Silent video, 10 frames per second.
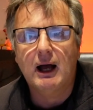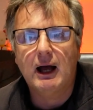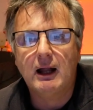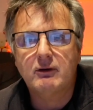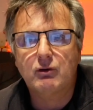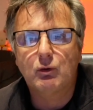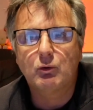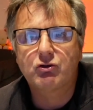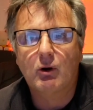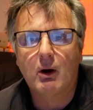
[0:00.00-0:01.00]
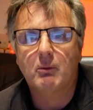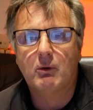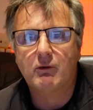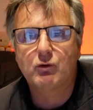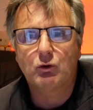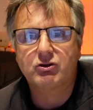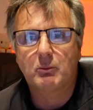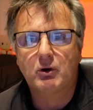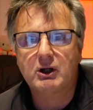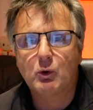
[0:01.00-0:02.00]
And also, of course,
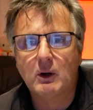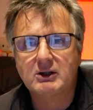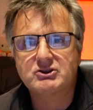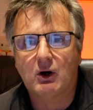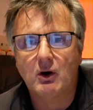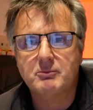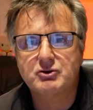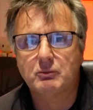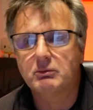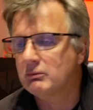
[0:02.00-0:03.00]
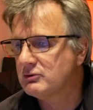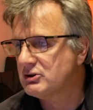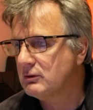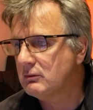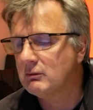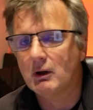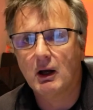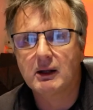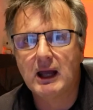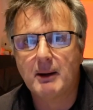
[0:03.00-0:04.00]
I'm running QuickTime to
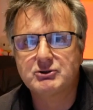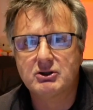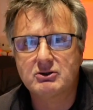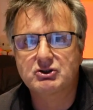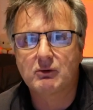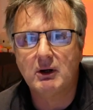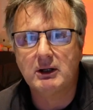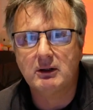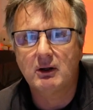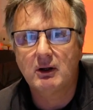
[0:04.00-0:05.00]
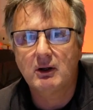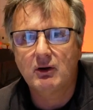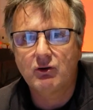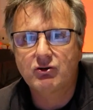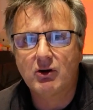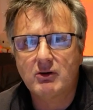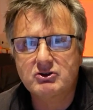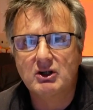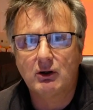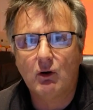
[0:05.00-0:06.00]
capture the screen. So
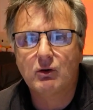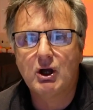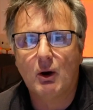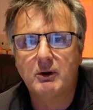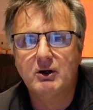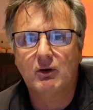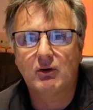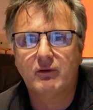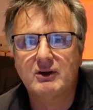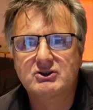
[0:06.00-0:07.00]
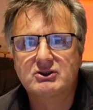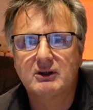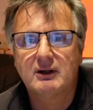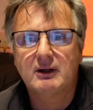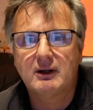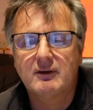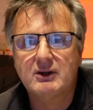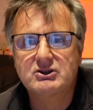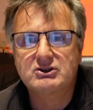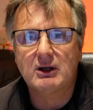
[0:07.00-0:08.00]
there's a lot going on this
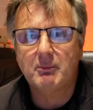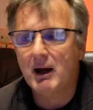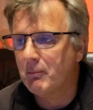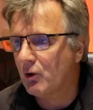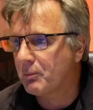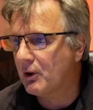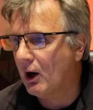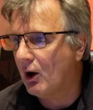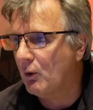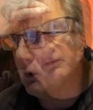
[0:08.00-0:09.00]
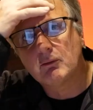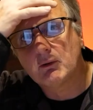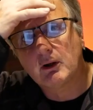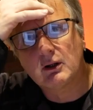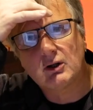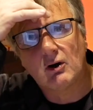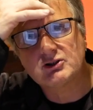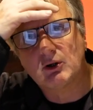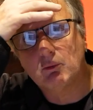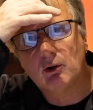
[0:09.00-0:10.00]
MacBook Pro. One of the
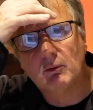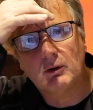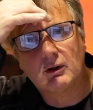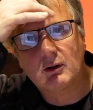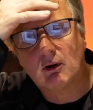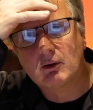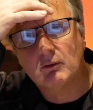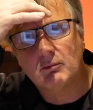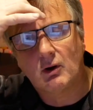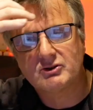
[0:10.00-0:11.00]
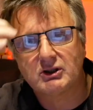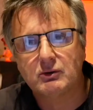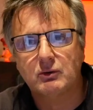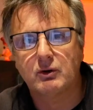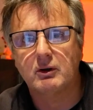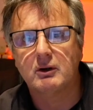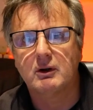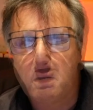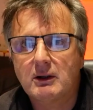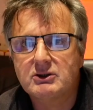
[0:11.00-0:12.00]
guys I work with, a guy called Martin Gordon,
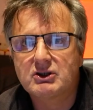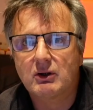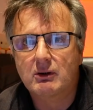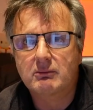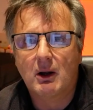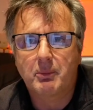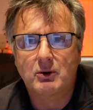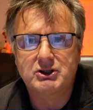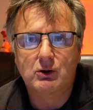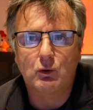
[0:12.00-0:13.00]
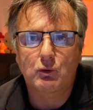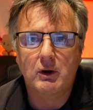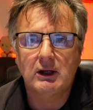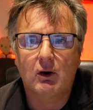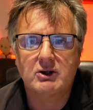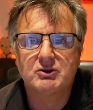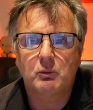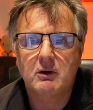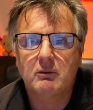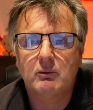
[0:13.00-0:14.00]
he's got a project called Greenlight. And